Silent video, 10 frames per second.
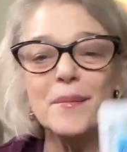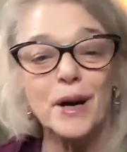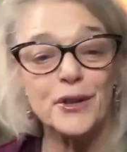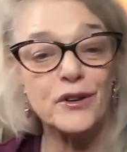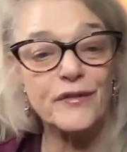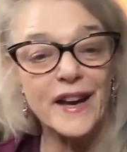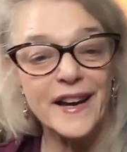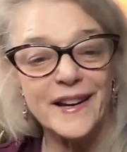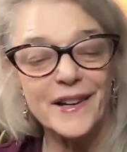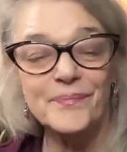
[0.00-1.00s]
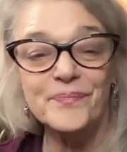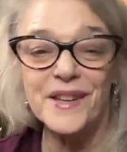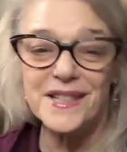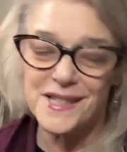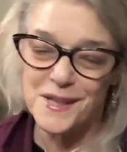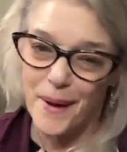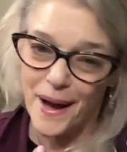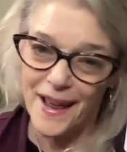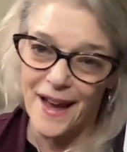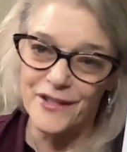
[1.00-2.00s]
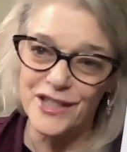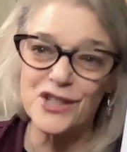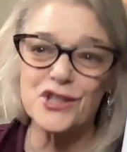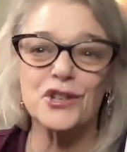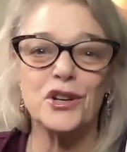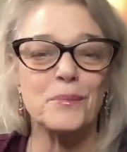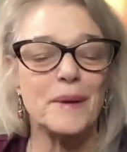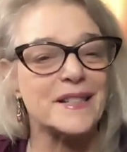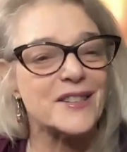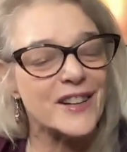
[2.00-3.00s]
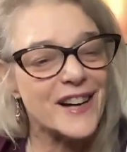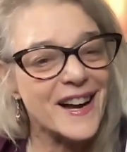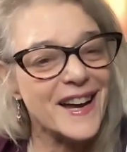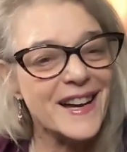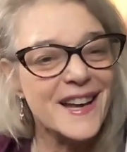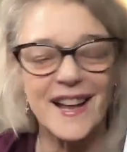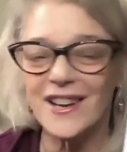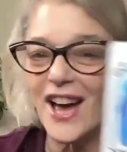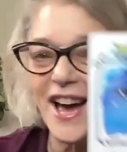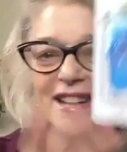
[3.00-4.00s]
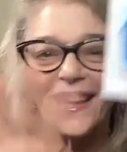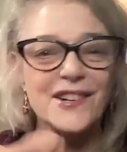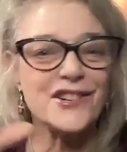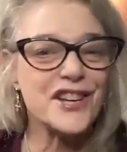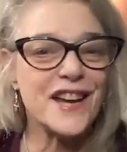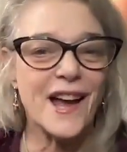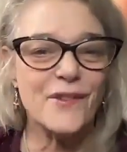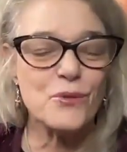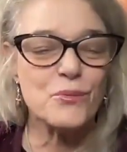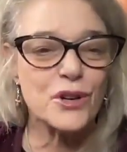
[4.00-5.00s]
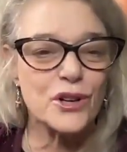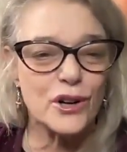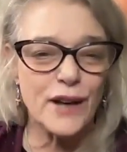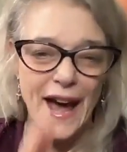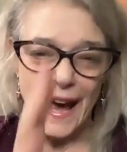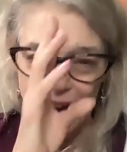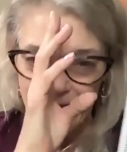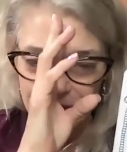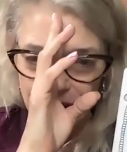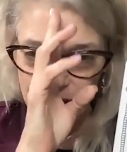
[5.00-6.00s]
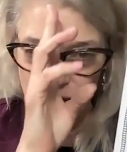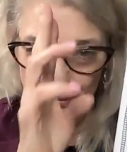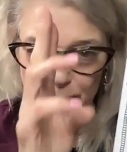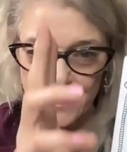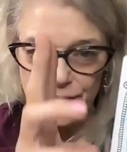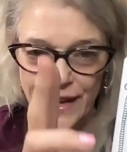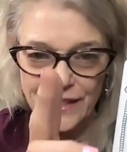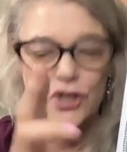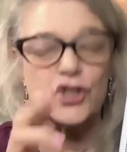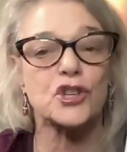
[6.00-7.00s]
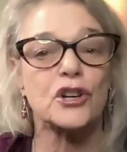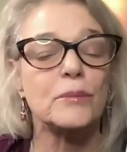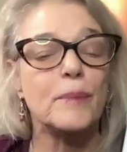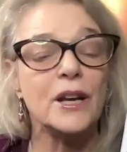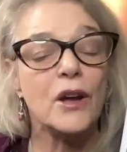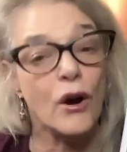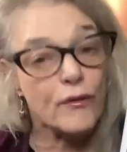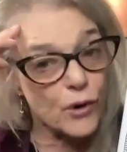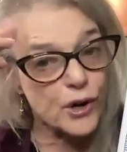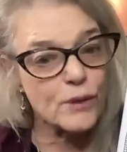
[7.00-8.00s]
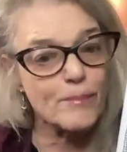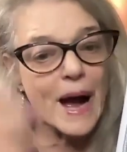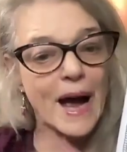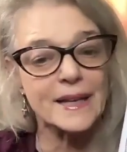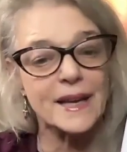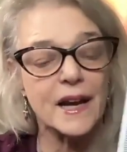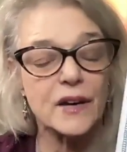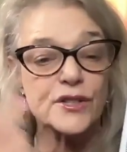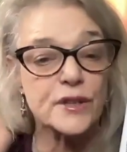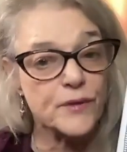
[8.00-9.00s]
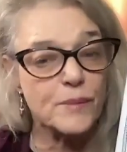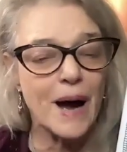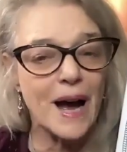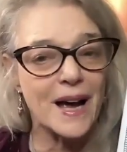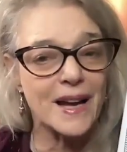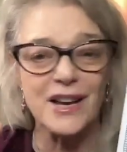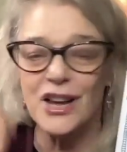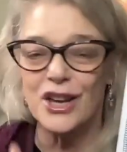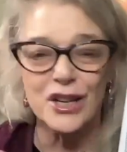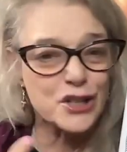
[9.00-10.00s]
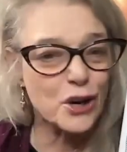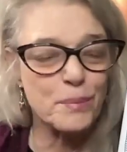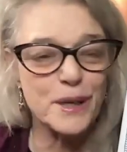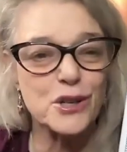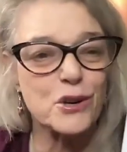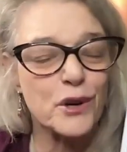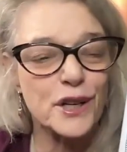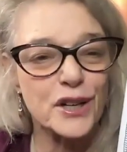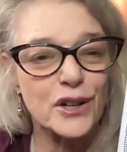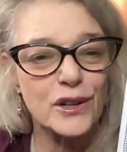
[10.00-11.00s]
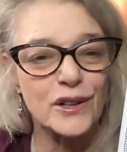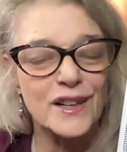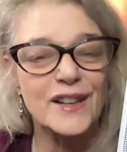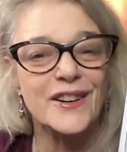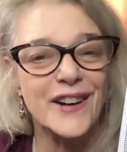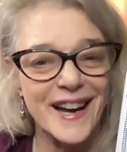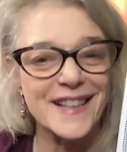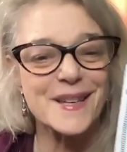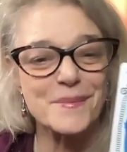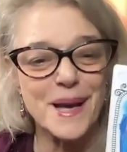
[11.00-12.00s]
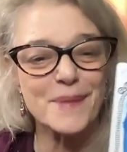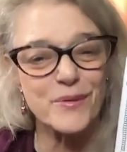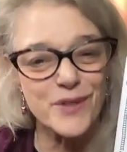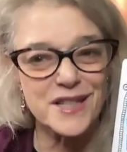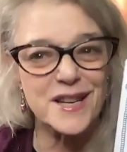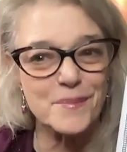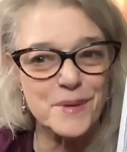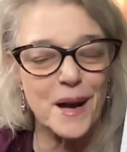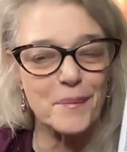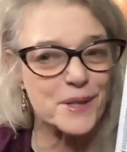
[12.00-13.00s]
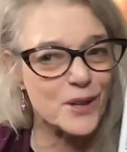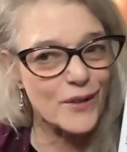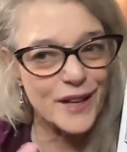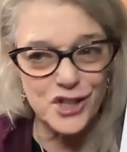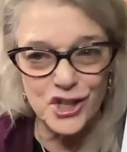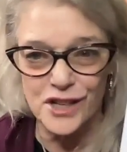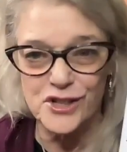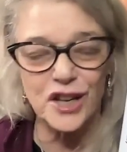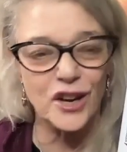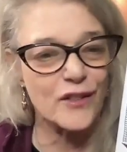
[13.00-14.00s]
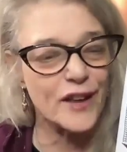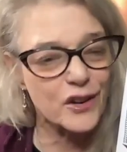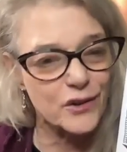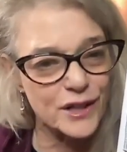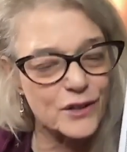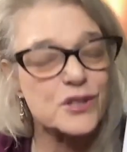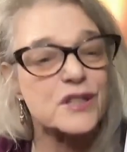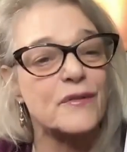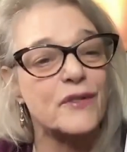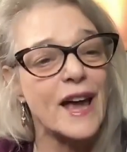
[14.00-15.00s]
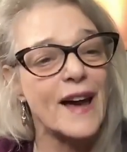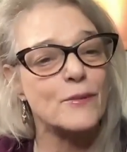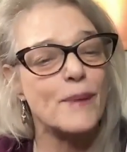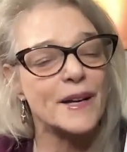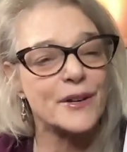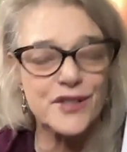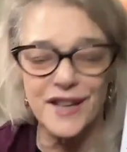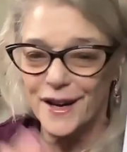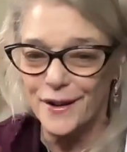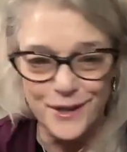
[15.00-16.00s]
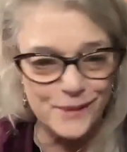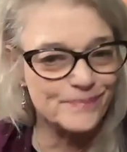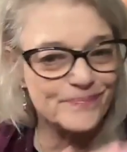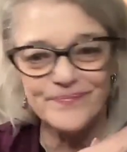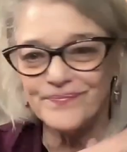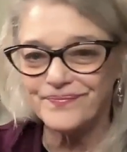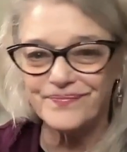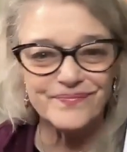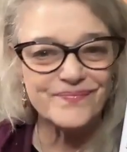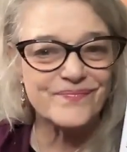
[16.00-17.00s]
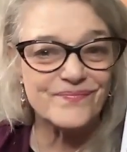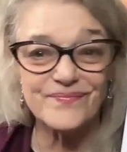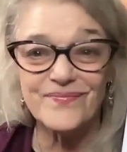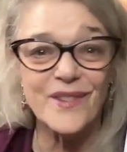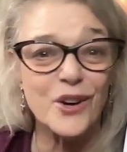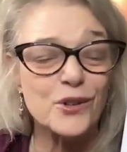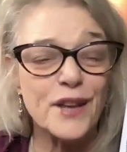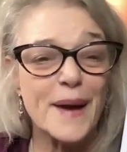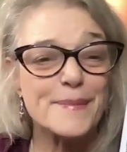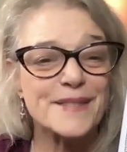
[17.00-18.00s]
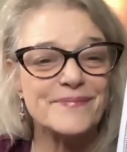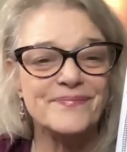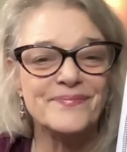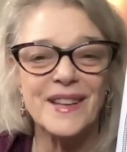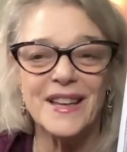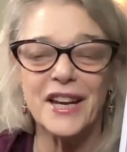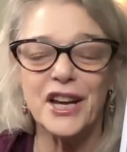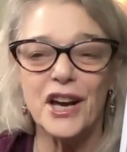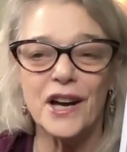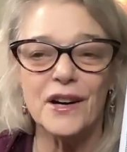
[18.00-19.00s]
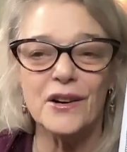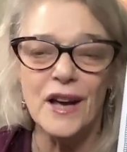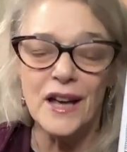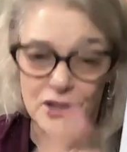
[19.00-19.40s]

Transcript: Mother of Air, this is about having discernment, all right? A lot of energy out in the world. Have a little bit of that discernment for your mind. Air is of the mind. Don't be too critical, right? Sometimes when this comes up, it's all that judging, all that critical stuff we have about ourselves. Old habit, let it go.